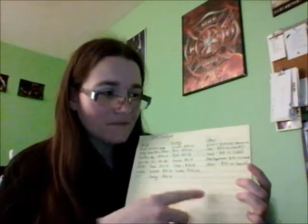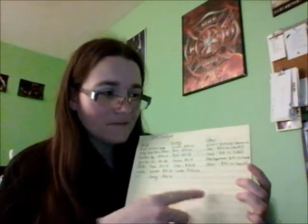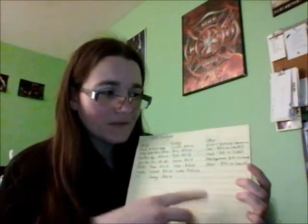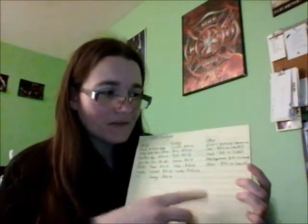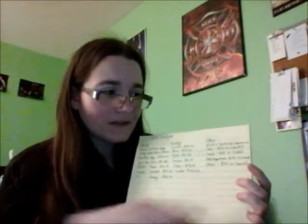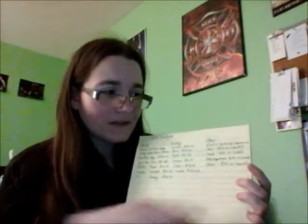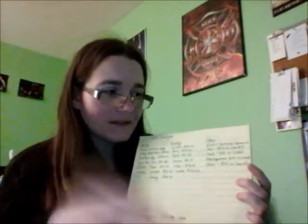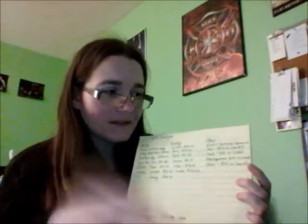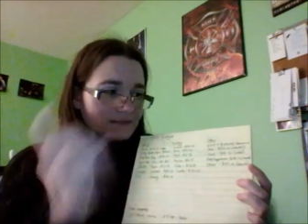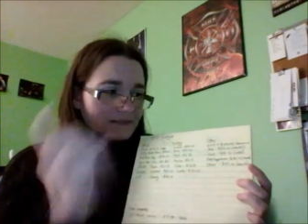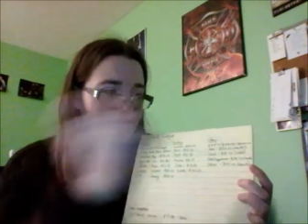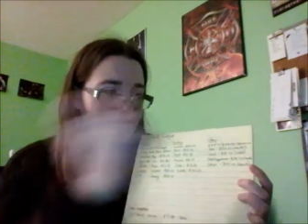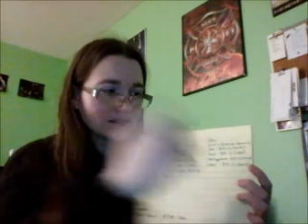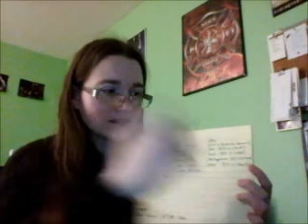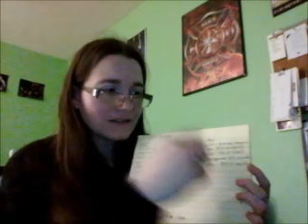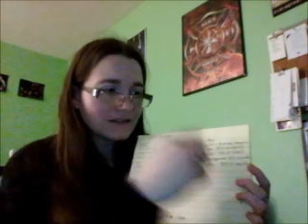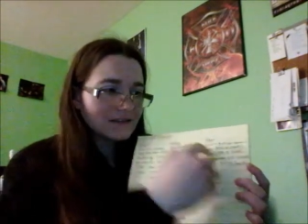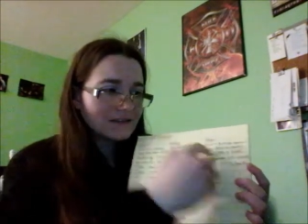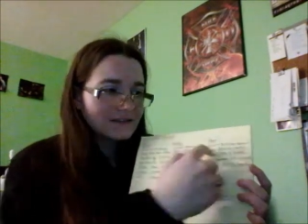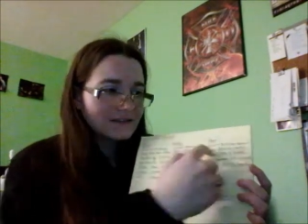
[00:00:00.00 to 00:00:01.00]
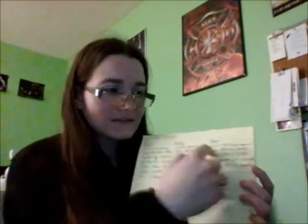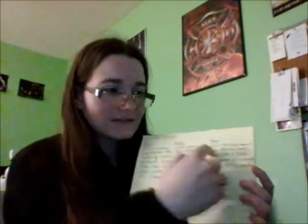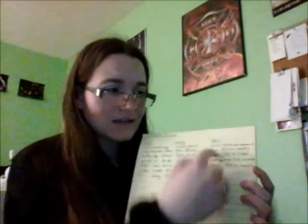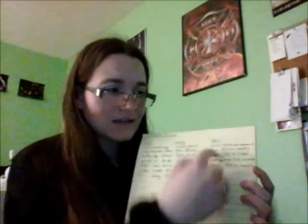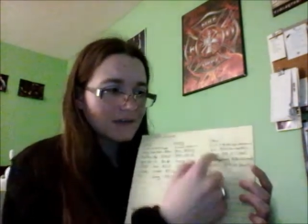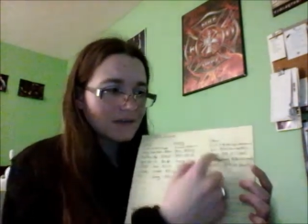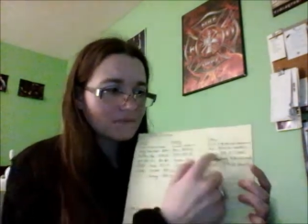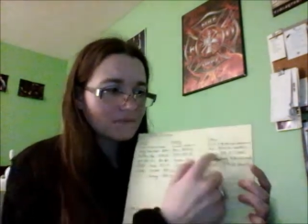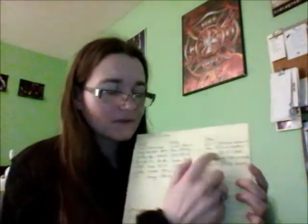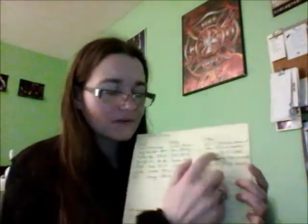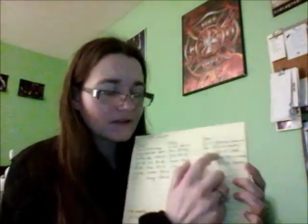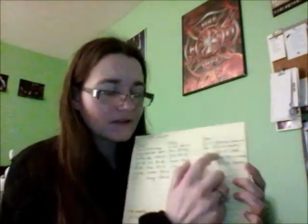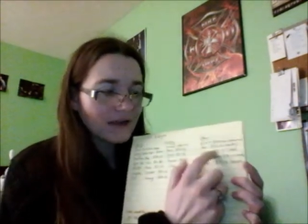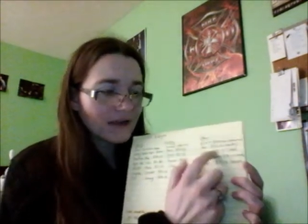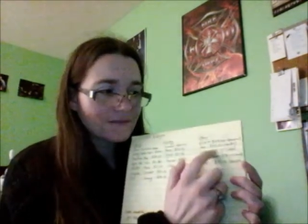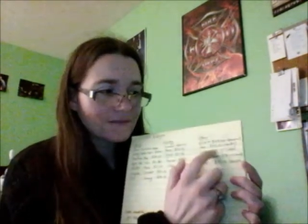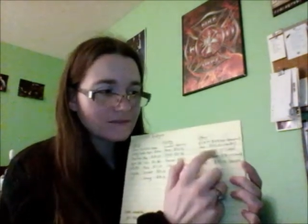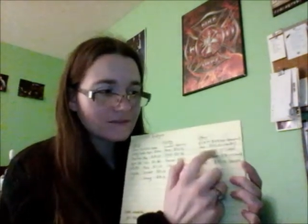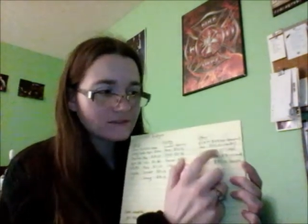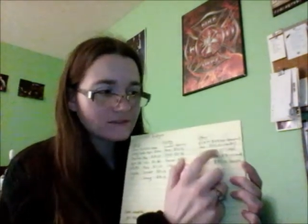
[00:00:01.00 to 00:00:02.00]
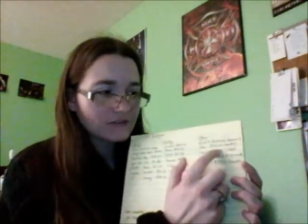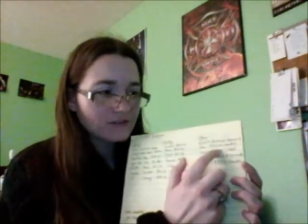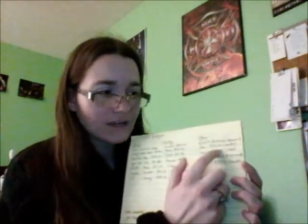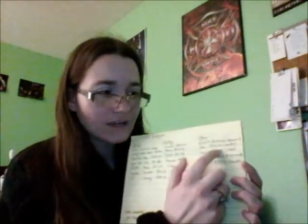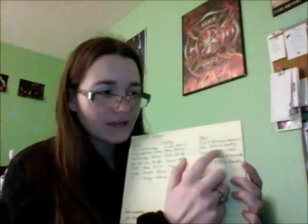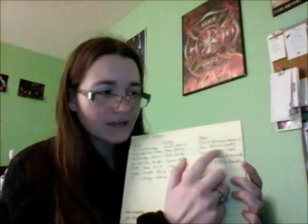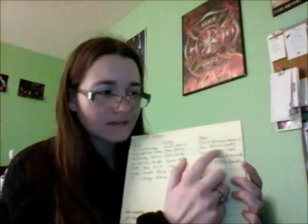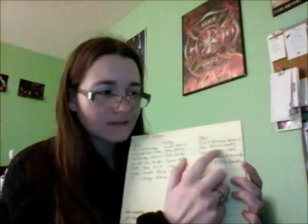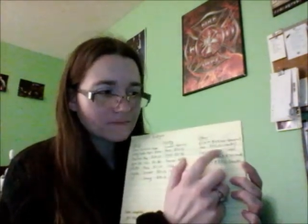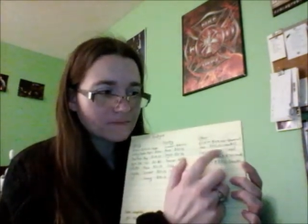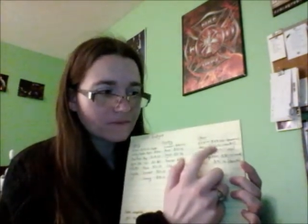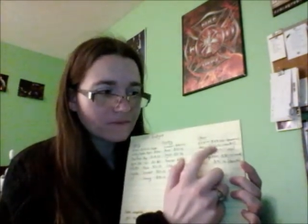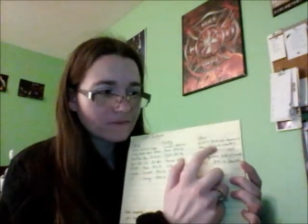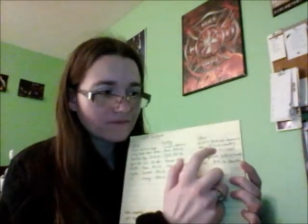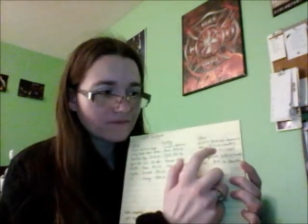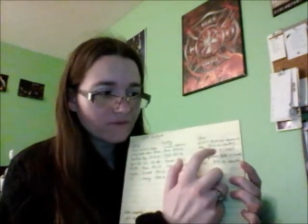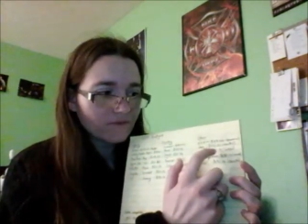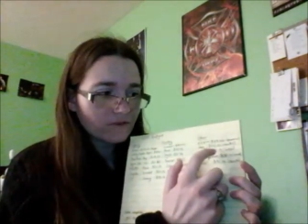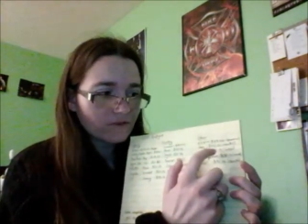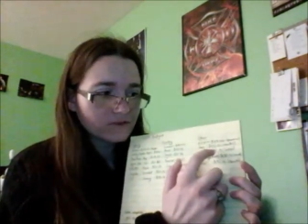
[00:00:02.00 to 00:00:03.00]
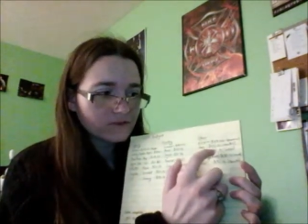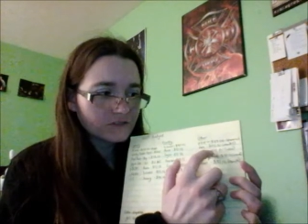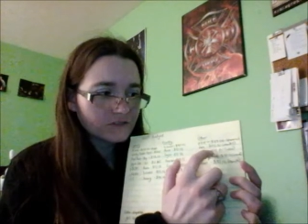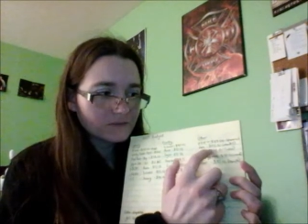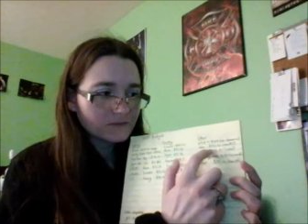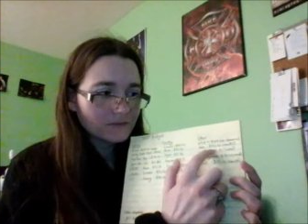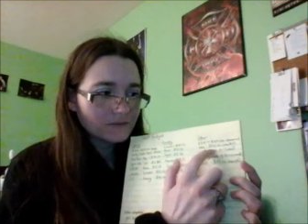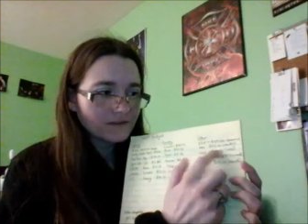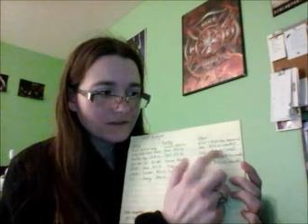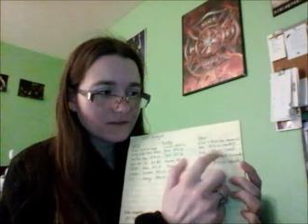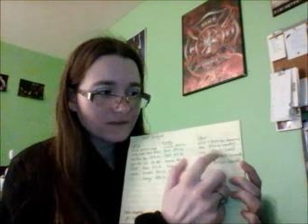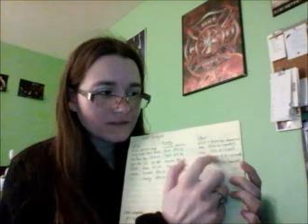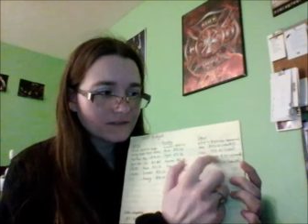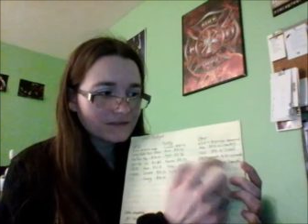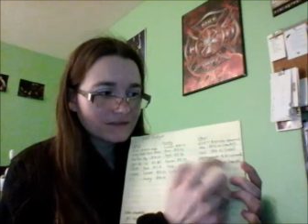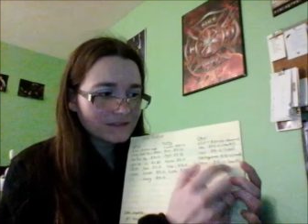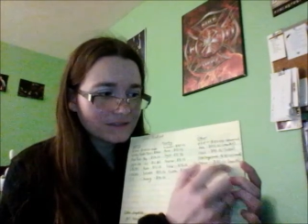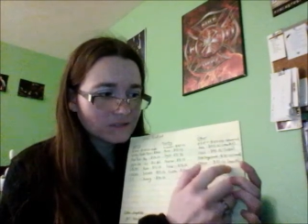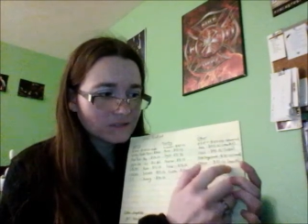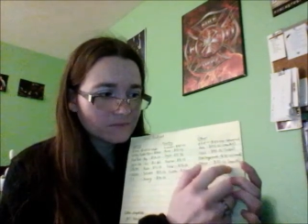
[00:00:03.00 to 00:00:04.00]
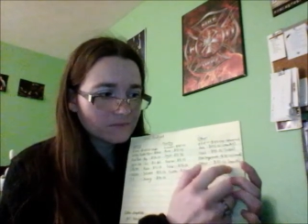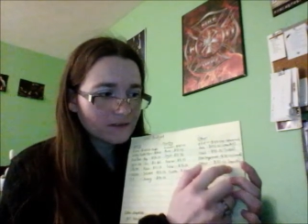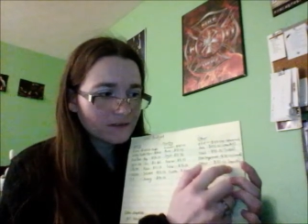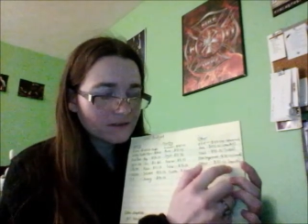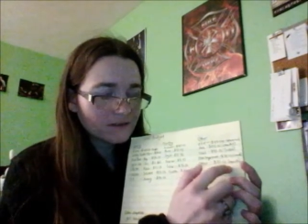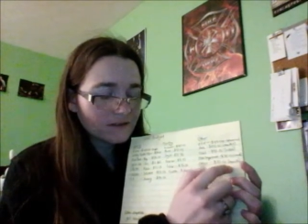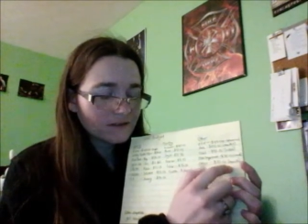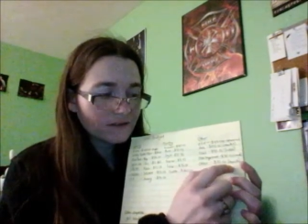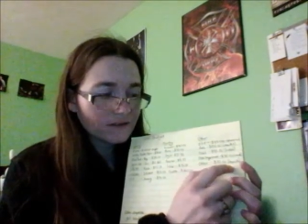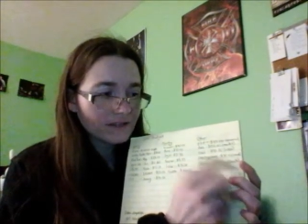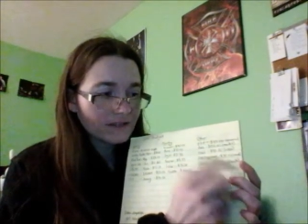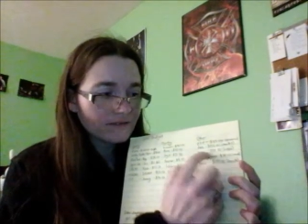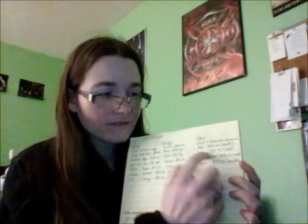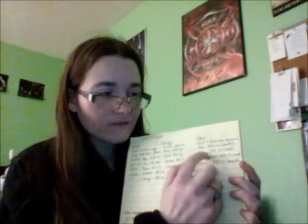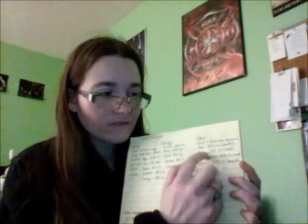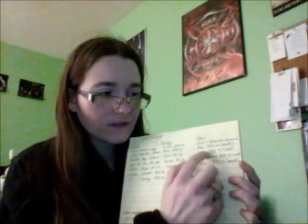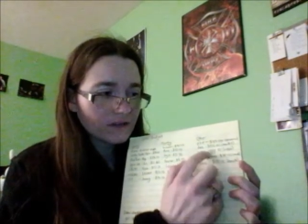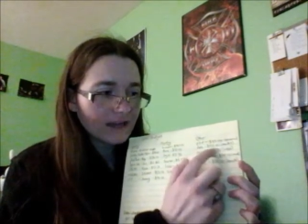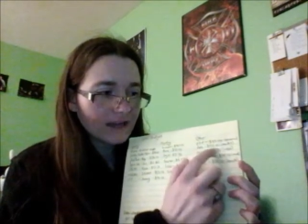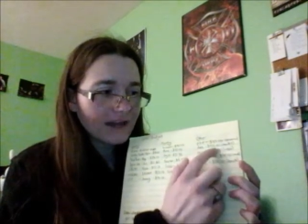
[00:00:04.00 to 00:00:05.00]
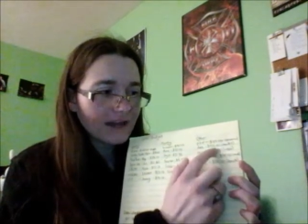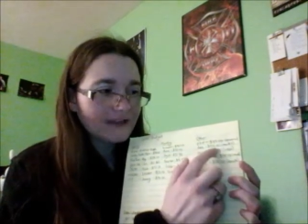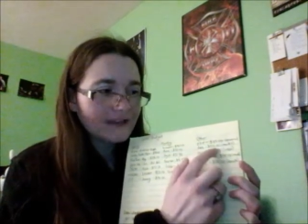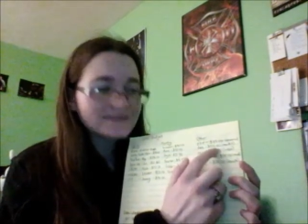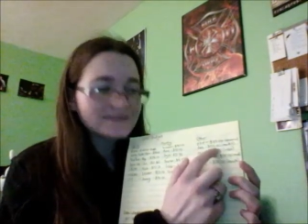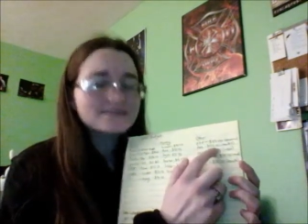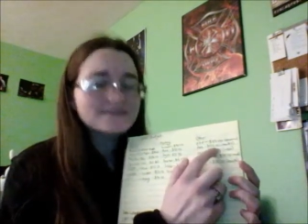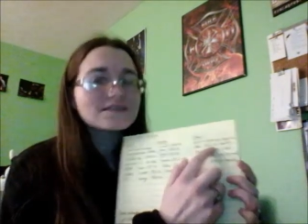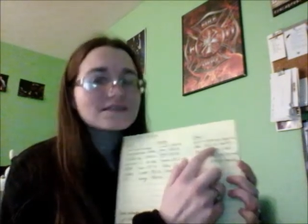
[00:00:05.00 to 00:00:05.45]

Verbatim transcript: But next to these, I put how much I prefer to spend on these each month. Like for gas,